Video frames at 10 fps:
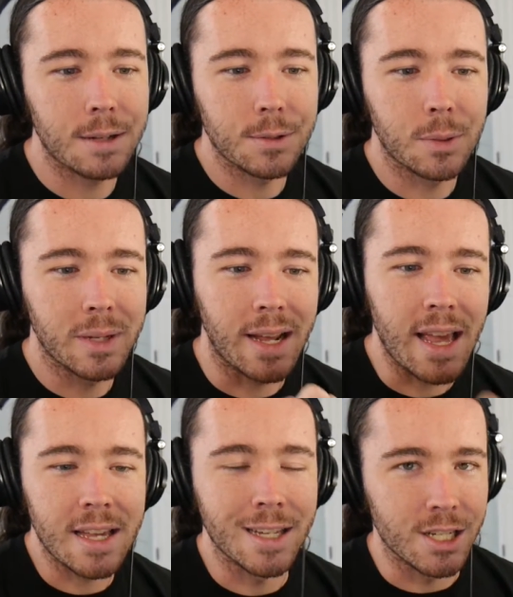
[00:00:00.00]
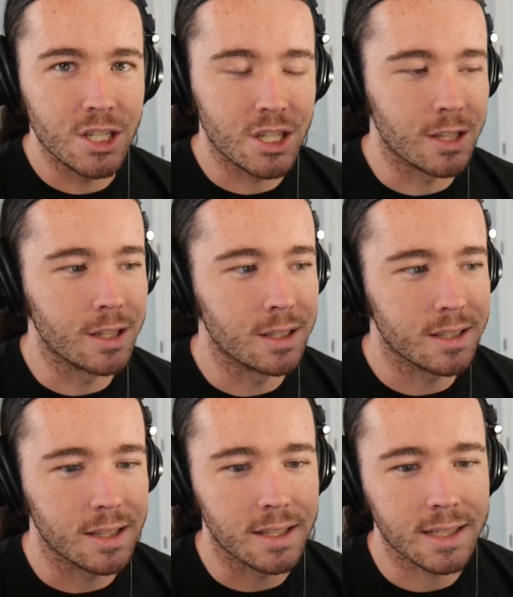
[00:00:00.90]
a little bit of edge to
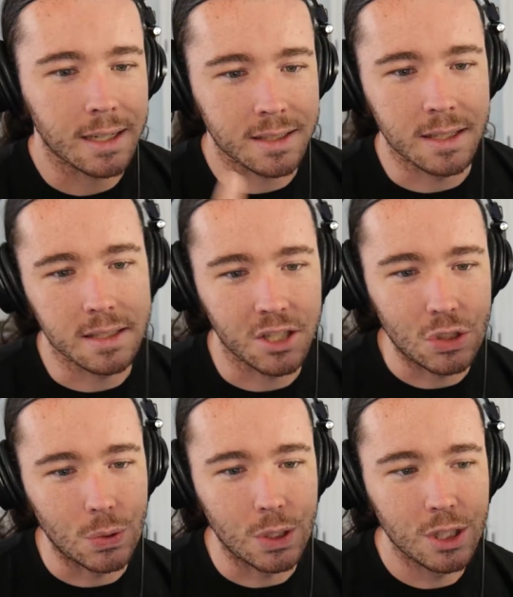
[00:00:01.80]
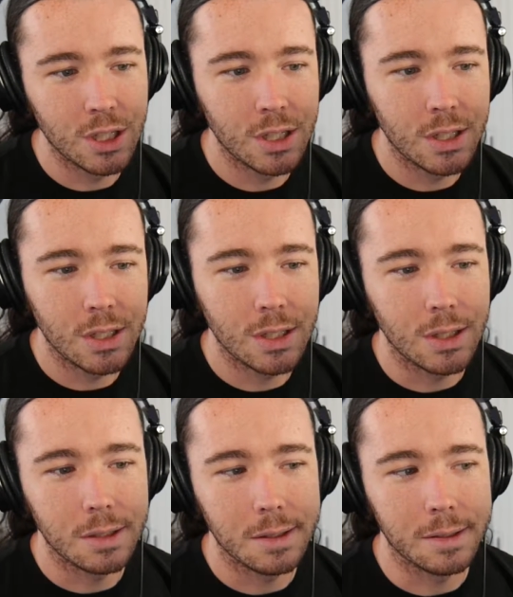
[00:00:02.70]
the sexy and sensual
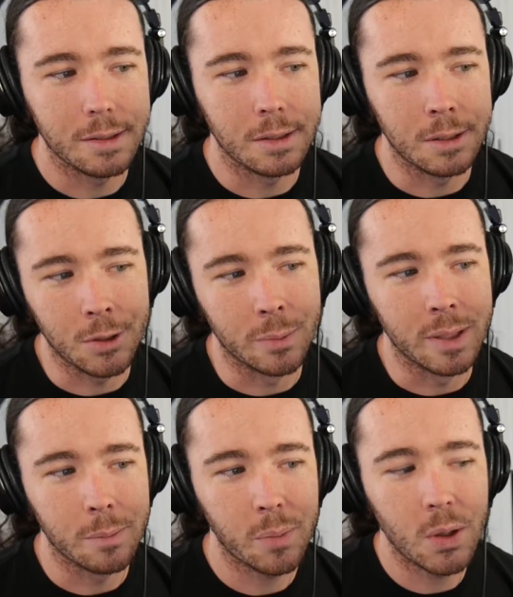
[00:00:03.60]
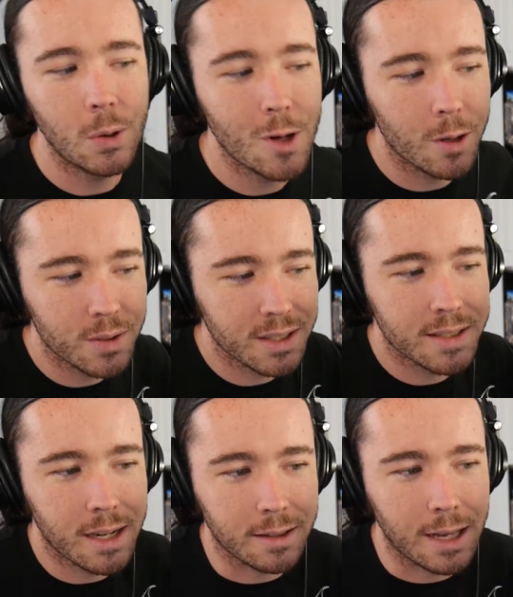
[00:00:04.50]
a little bit. But who knows
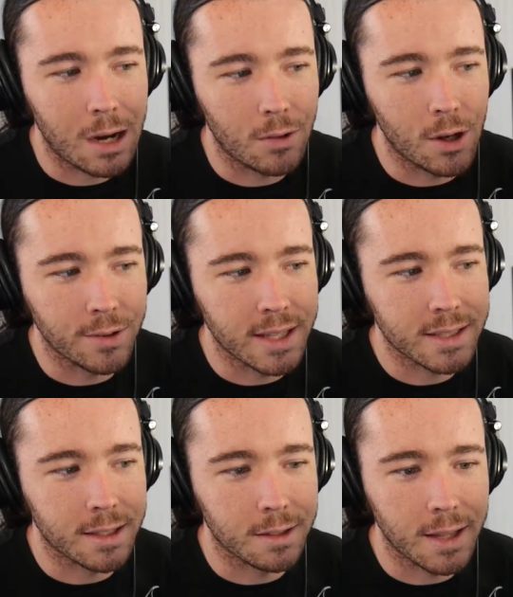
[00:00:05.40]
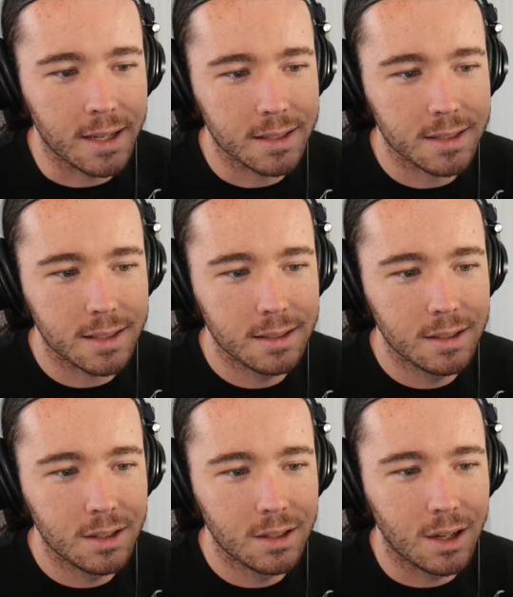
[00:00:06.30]
exactly how long that's gonna last.
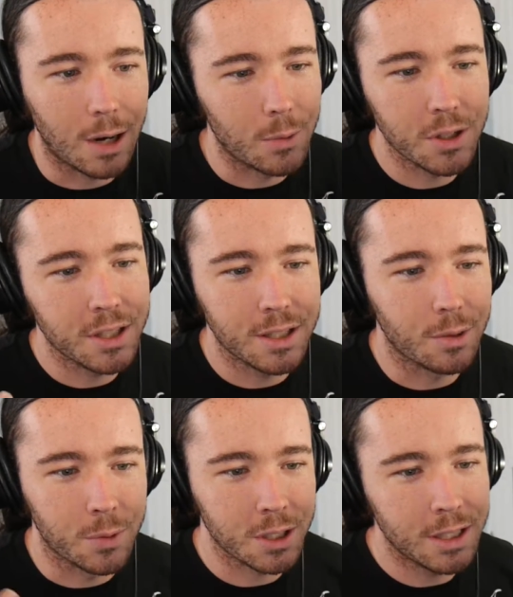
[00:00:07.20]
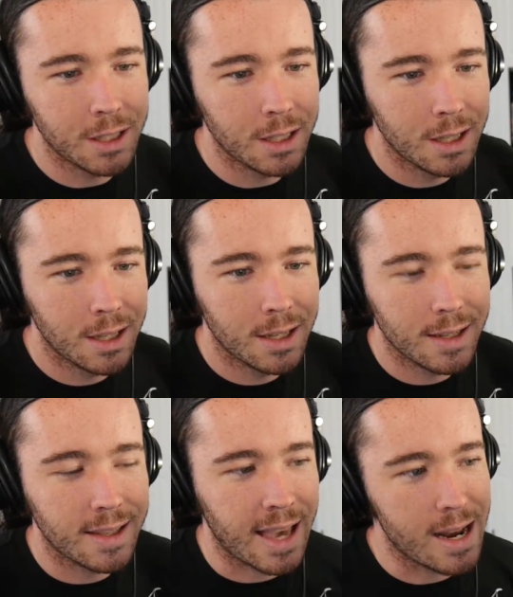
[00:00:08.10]
I really, really
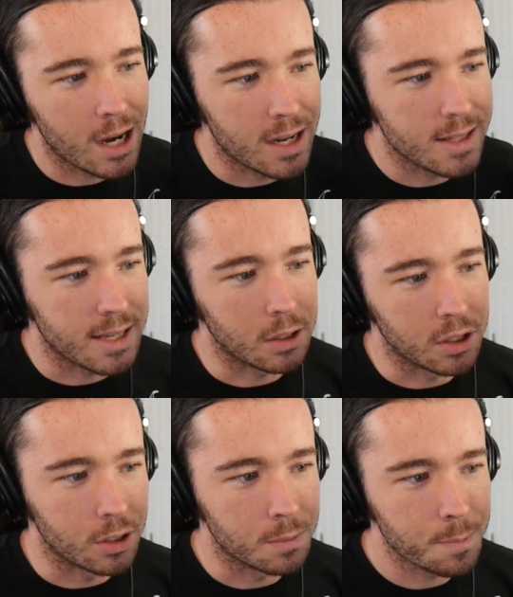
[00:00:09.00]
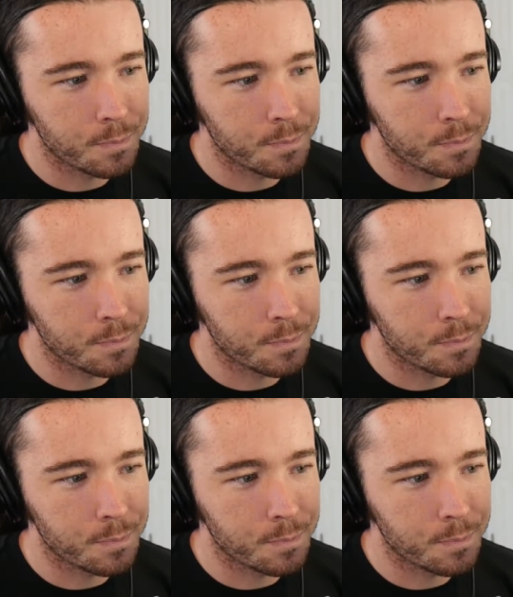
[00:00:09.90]
cannot tell you.